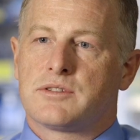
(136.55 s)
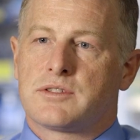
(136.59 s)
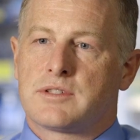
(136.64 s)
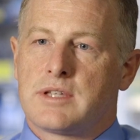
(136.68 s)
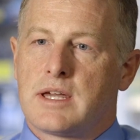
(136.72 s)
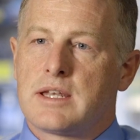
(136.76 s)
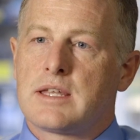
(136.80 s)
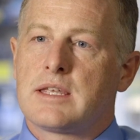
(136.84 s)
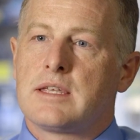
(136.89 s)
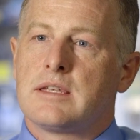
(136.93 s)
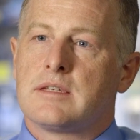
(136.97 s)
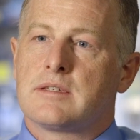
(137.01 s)

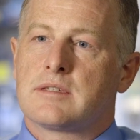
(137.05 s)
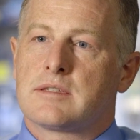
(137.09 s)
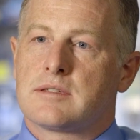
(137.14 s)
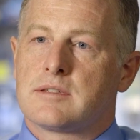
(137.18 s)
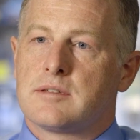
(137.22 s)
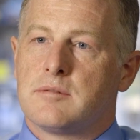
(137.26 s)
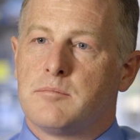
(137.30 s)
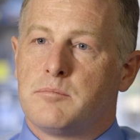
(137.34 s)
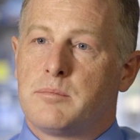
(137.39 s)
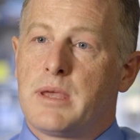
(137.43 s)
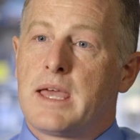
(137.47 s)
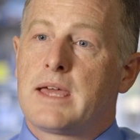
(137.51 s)

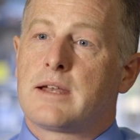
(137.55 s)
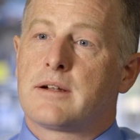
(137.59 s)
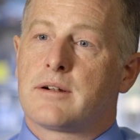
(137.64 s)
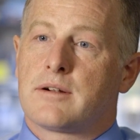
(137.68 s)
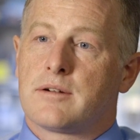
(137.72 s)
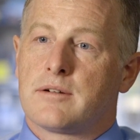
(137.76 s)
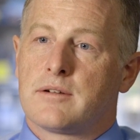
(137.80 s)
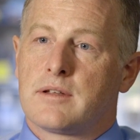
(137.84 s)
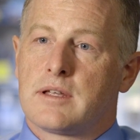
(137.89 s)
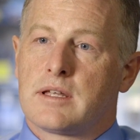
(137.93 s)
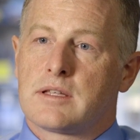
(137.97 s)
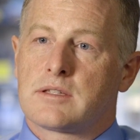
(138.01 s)
studies
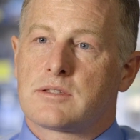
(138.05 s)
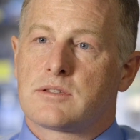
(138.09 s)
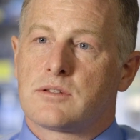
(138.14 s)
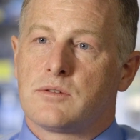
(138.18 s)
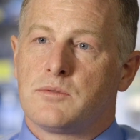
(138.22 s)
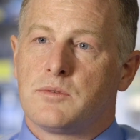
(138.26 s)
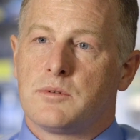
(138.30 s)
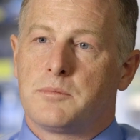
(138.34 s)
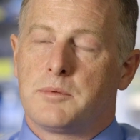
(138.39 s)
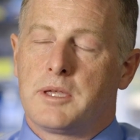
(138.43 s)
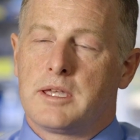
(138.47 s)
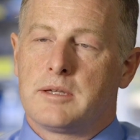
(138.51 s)
better, and so
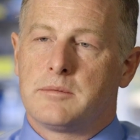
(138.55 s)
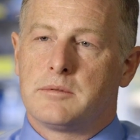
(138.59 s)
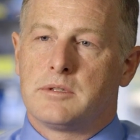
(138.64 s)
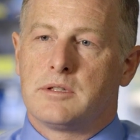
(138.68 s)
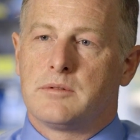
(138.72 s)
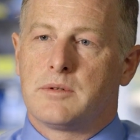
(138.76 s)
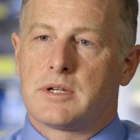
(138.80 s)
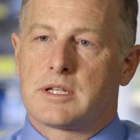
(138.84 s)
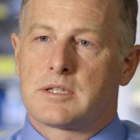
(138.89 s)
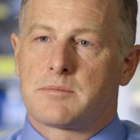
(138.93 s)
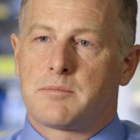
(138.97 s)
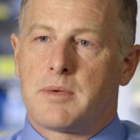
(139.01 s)
we'll be able
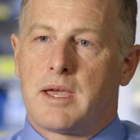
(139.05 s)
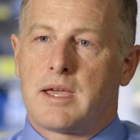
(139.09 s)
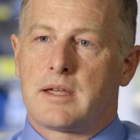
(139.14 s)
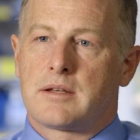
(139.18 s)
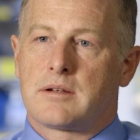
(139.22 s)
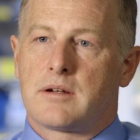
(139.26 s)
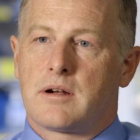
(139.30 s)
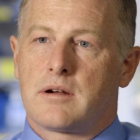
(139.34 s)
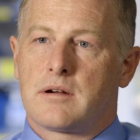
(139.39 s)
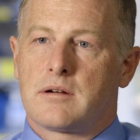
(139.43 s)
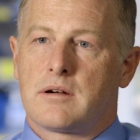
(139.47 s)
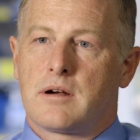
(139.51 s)
to
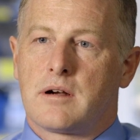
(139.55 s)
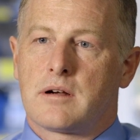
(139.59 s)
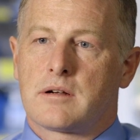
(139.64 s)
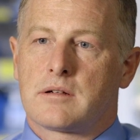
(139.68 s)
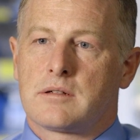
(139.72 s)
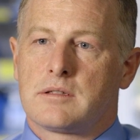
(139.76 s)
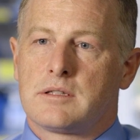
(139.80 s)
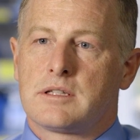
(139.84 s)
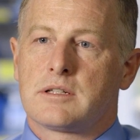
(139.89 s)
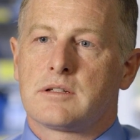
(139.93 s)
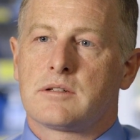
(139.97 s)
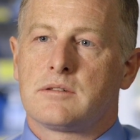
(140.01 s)
expand our
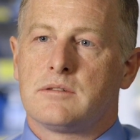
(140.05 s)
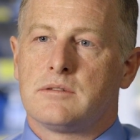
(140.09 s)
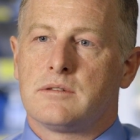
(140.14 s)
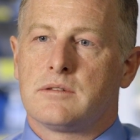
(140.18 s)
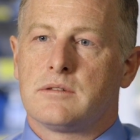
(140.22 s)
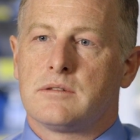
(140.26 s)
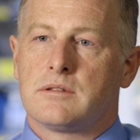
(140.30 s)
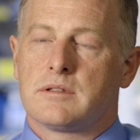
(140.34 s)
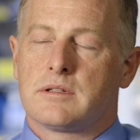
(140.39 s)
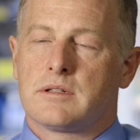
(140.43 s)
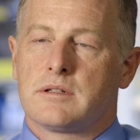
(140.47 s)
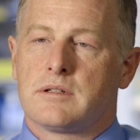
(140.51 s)

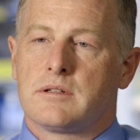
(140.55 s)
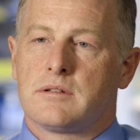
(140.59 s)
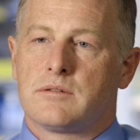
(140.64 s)
clinical